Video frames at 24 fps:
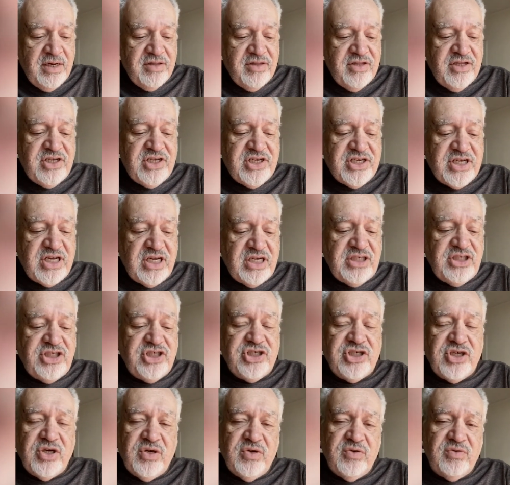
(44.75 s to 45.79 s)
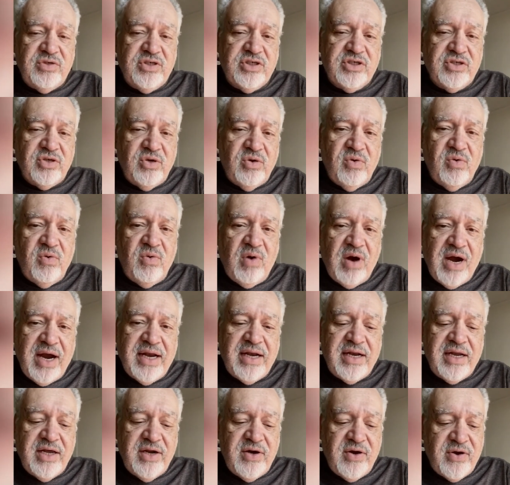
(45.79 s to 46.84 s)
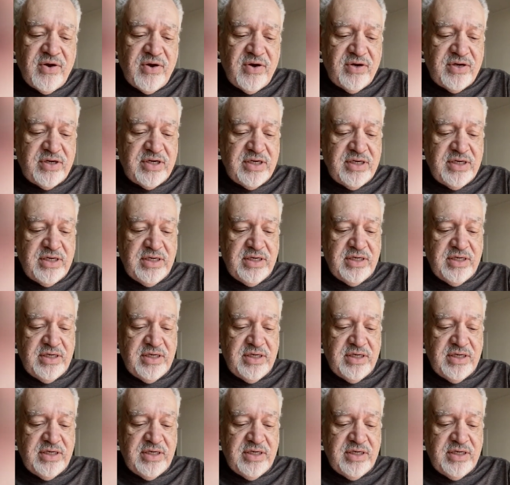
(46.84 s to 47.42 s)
The sun shone so white it hurt,